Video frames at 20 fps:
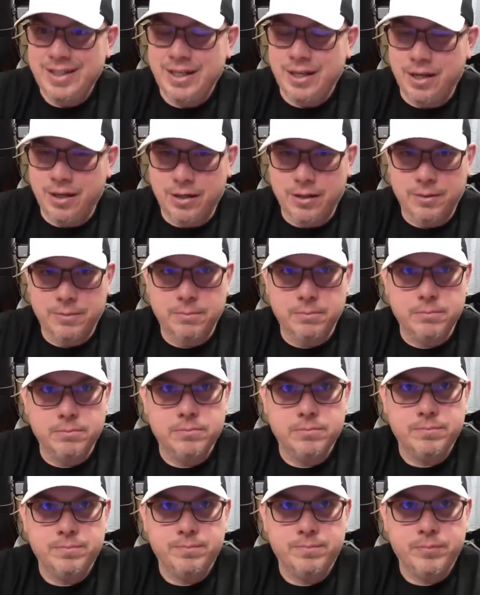
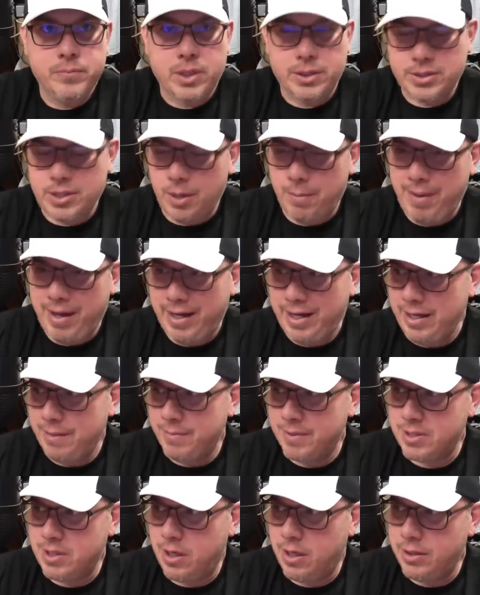was talking about
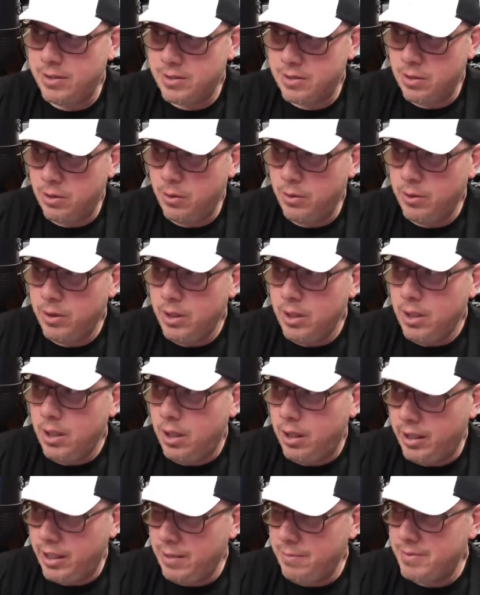Amazon. So
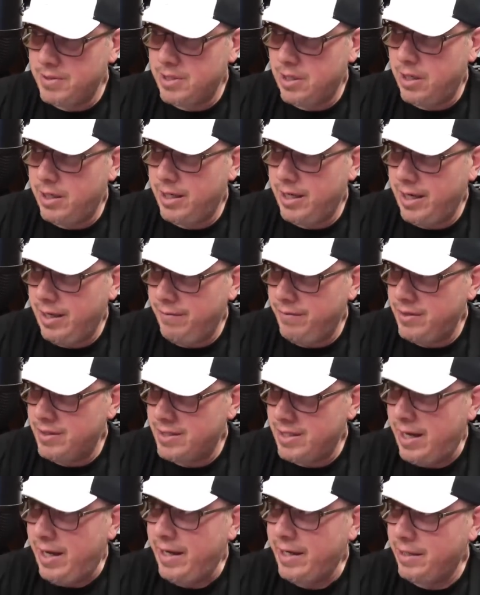on Amazon, I have this
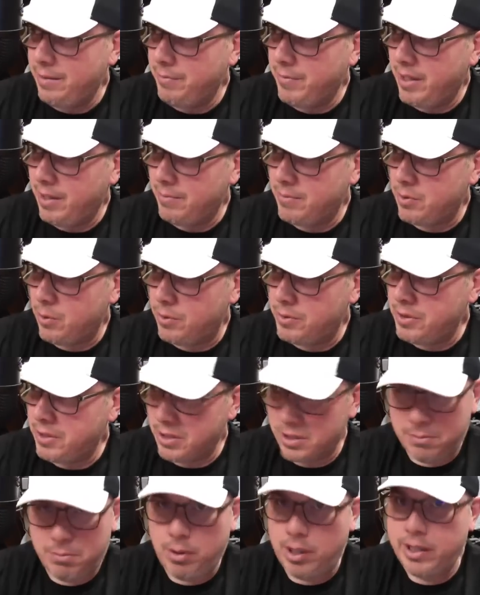item that I'm sourcing.
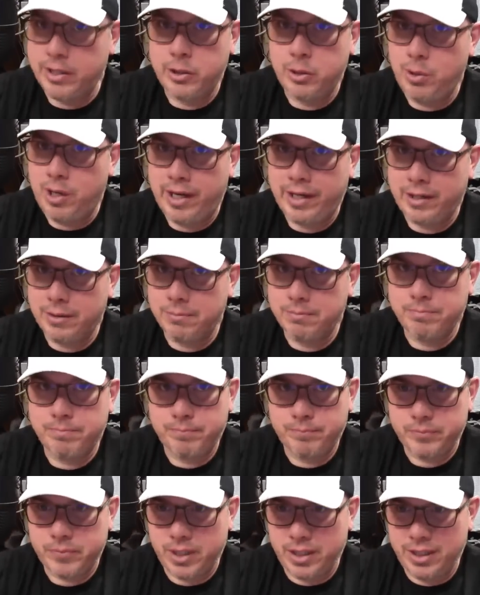It's a brand new item
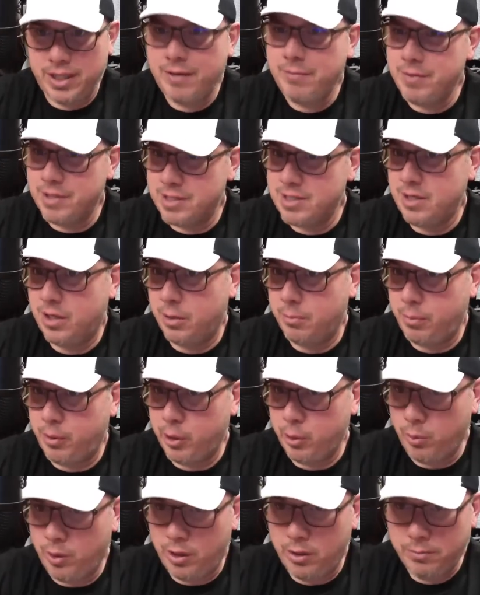and they've been selling
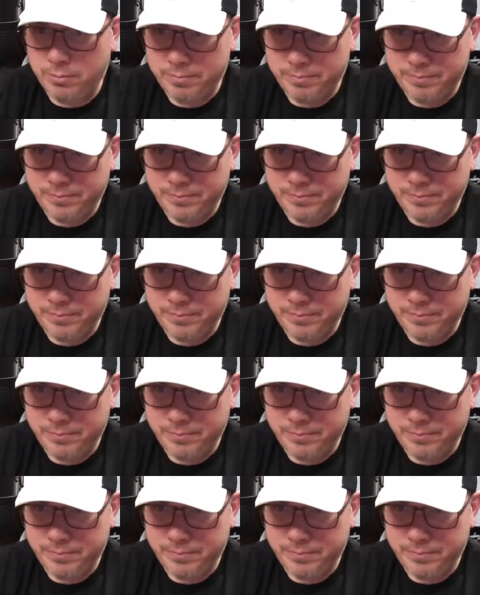pretty well.